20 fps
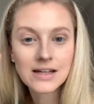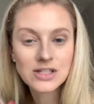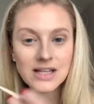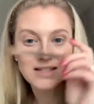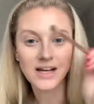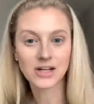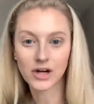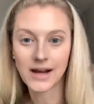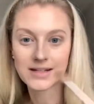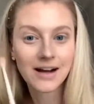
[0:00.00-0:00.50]

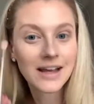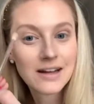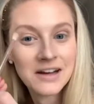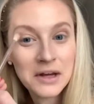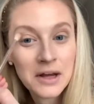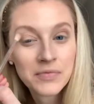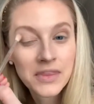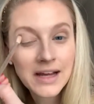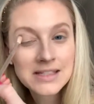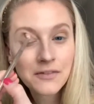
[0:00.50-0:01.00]
And
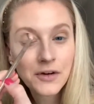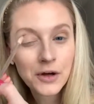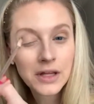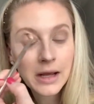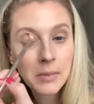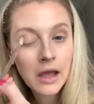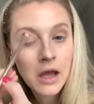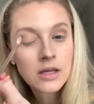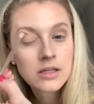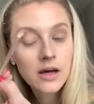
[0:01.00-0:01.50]
then you can see
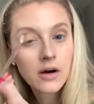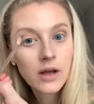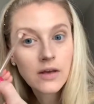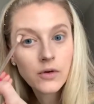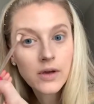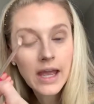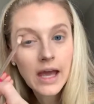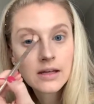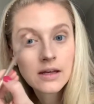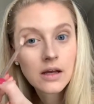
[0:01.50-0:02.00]
here I'm
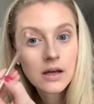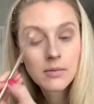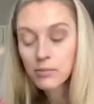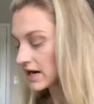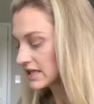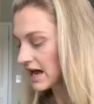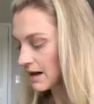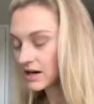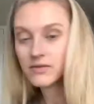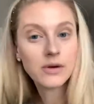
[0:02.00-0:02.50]
adding that
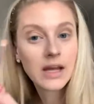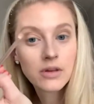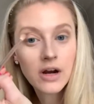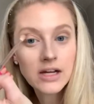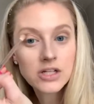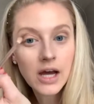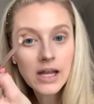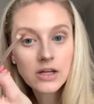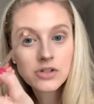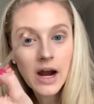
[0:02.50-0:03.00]
darker
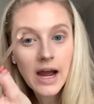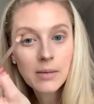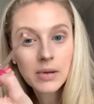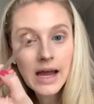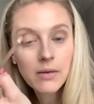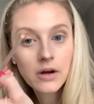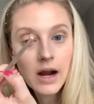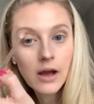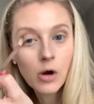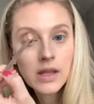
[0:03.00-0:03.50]
shade
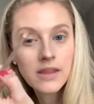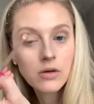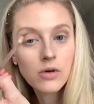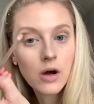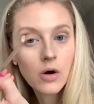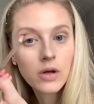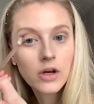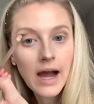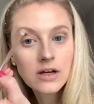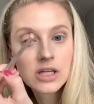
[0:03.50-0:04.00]
Bird
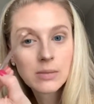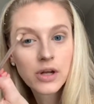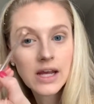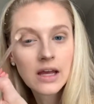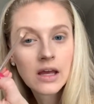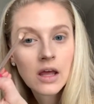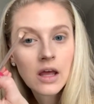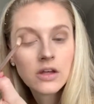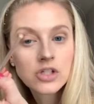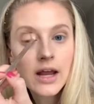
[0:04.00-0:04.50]

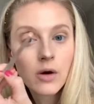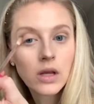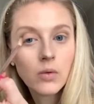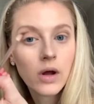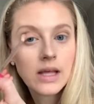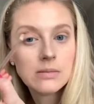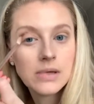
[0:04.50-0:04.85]
to